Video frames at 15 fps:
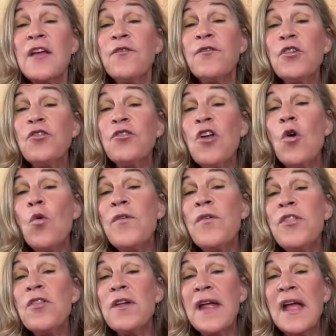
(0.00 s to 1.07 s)
If there's no one
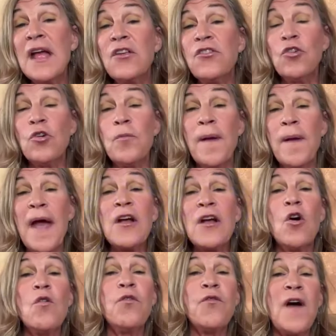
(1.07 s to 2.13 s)
there that has your back,
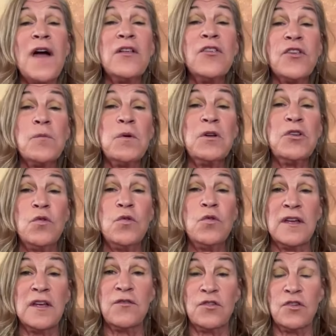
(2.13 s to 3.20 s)
go find someone you
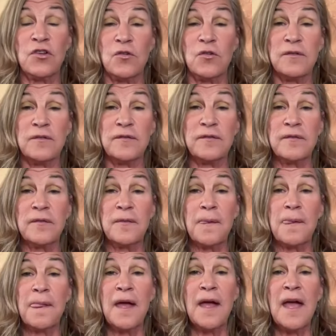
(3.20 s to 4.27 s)
can give to.
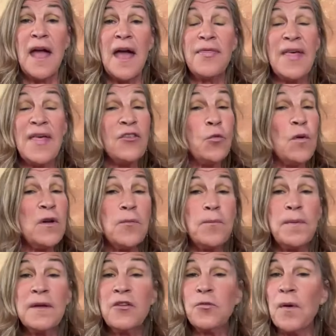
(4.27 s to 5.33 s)
That's one of the
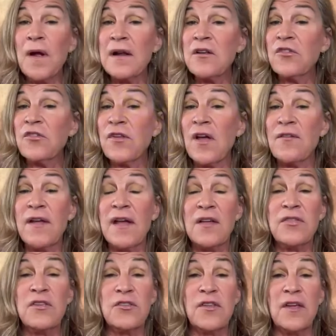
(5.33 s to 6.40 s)
biggest practices I've
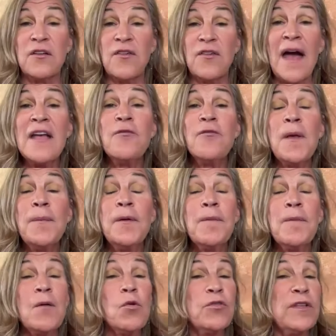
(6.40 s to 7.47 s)
had this life. I have people in
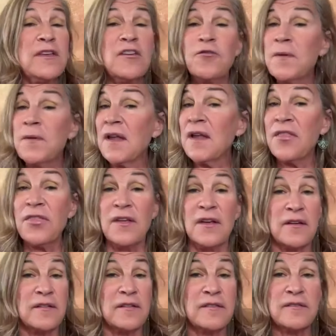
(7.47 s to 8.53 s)
my world that give me nothing.
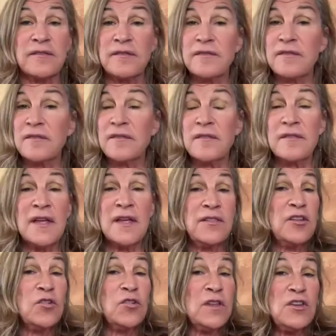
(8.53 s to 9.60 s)
They mm.
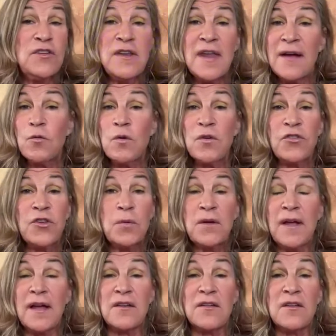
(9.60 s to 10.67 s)
literally mm. never
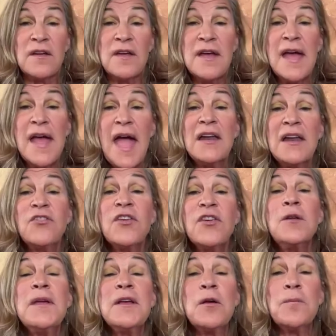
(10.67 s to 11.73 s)
reciprocate. And instead
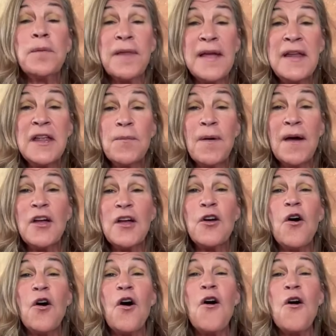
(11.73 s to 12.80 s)
of me complaining about it, I
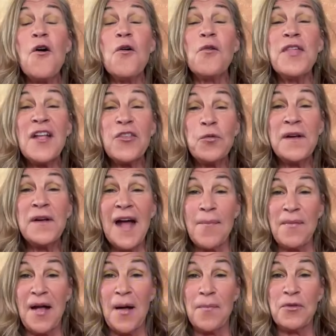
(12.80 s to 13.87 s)
go, oh, that's what
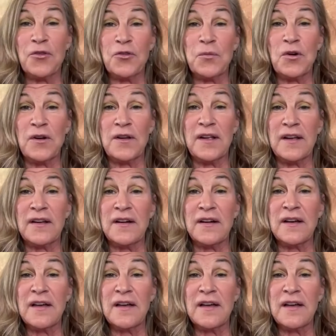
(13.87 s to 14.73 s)
got me up this morning.